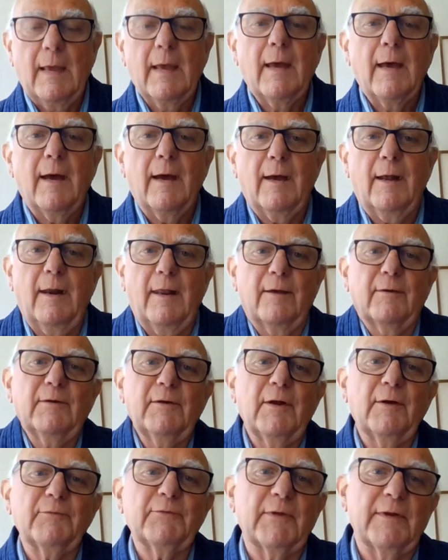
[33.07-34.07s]
Hello, good
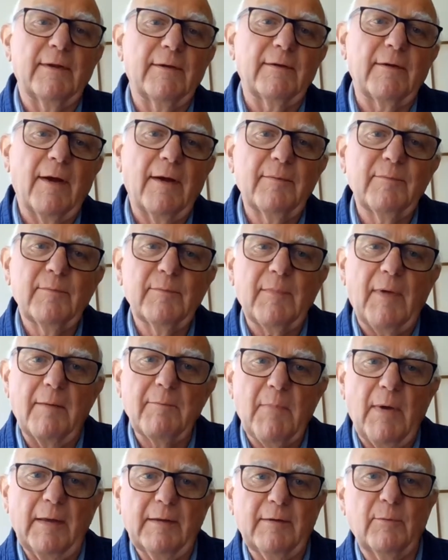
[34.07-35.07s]
afternoon. I'm
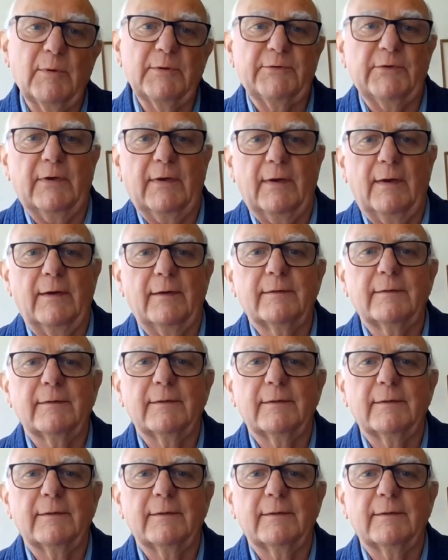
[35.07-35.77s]
Michael Whitaker.